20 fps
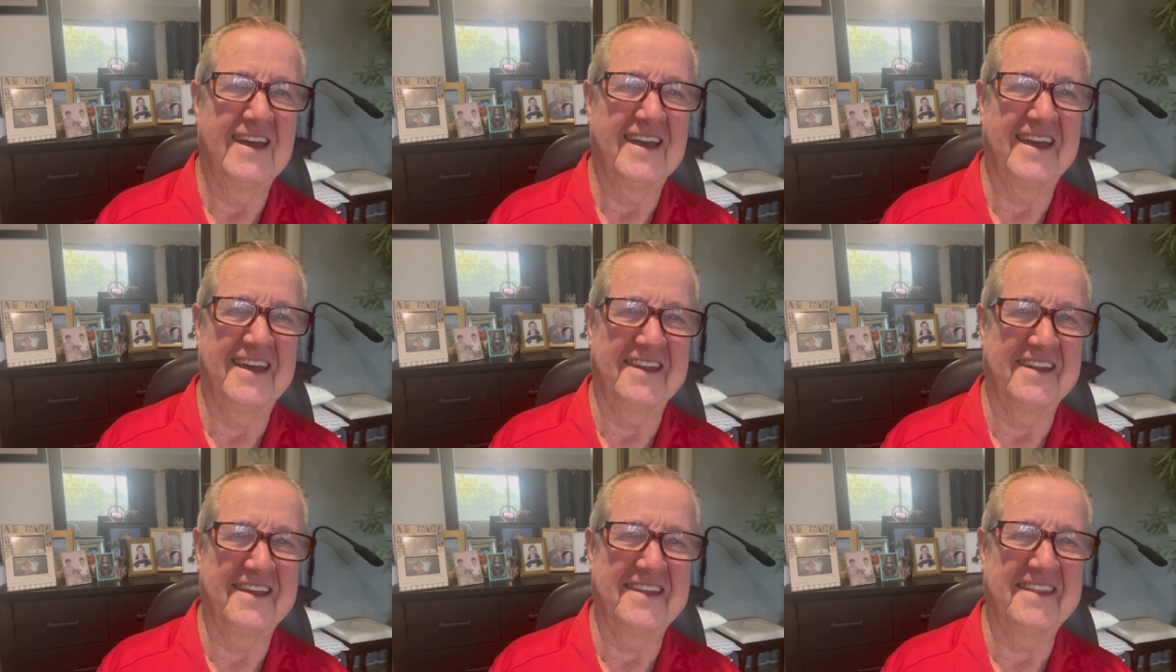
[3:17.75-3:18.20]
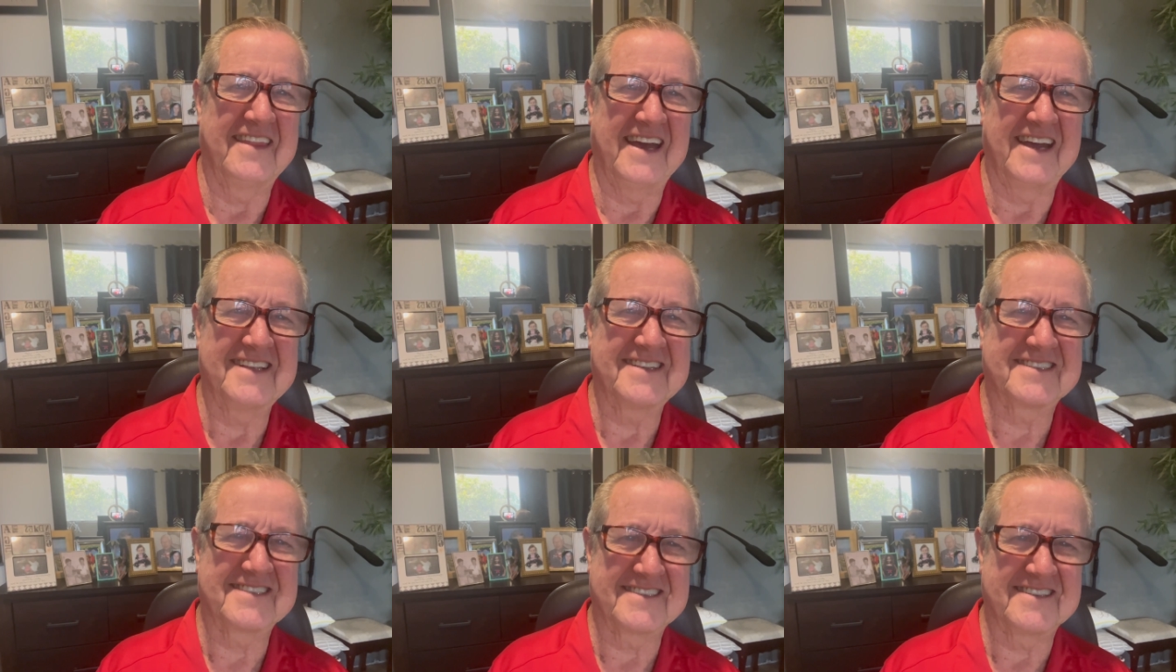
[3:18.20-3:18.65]
and
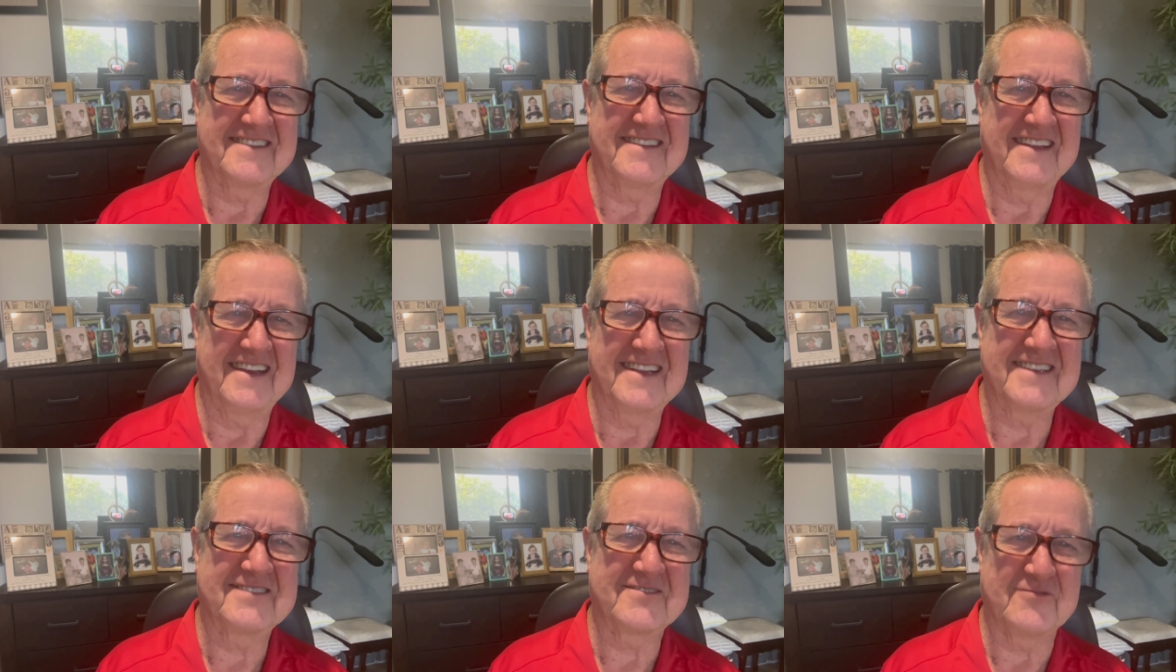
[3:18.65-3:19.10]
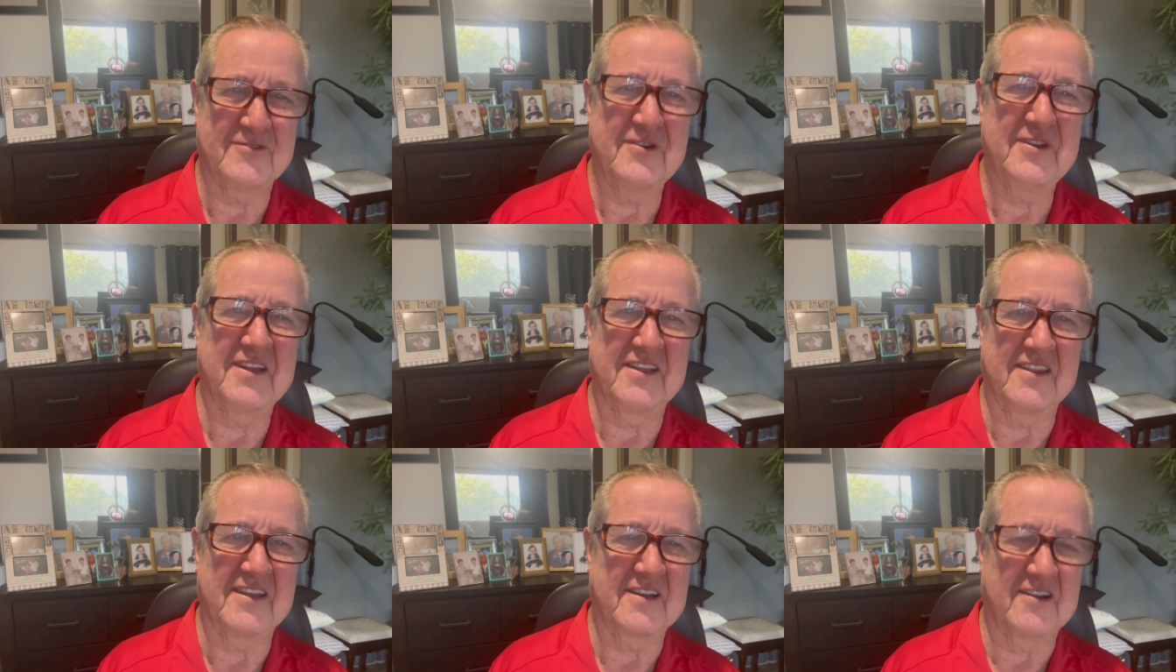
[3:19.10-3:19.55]
that's that's one
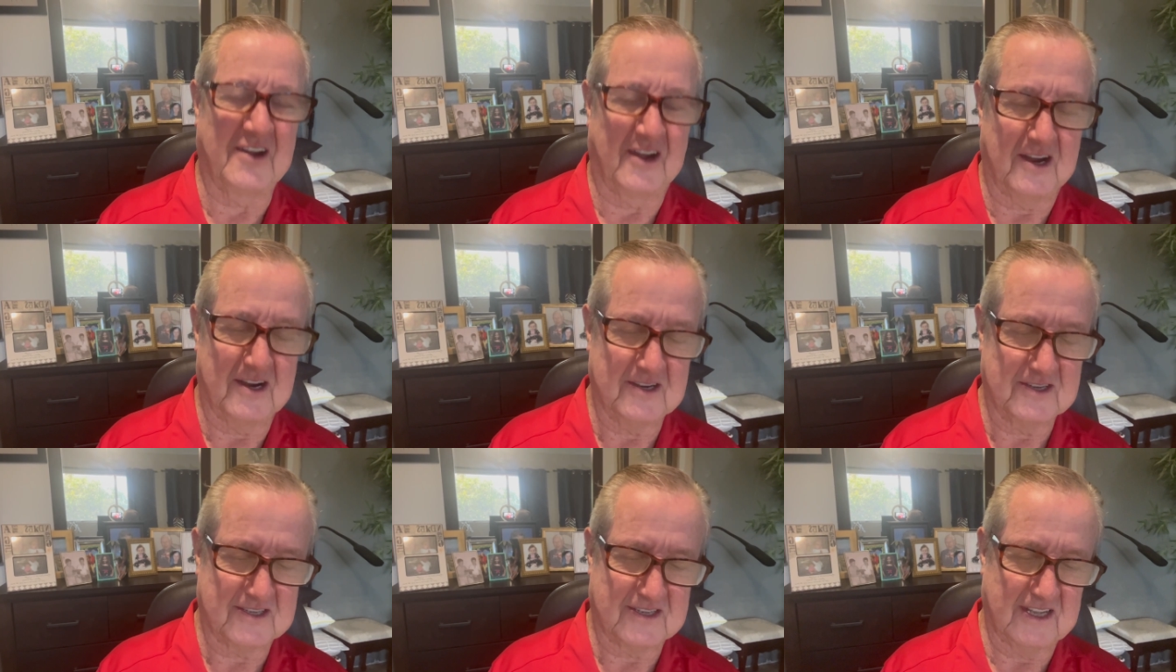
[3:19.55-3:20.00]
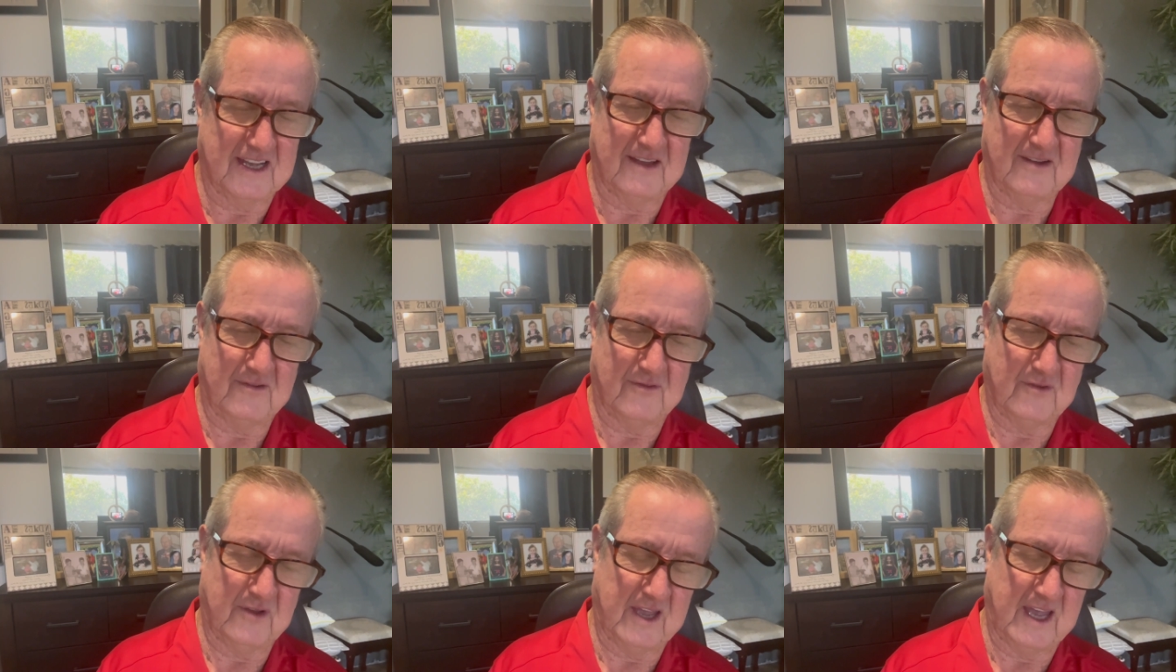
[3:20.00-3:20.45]
of the cars
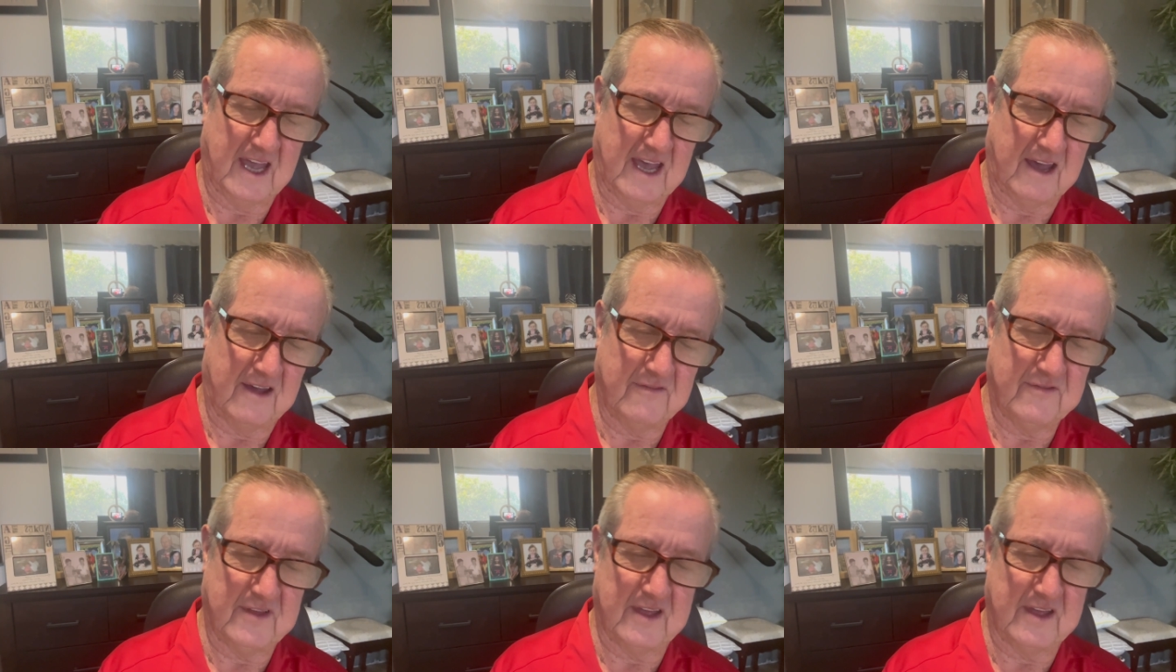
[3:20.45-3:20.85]
that we have,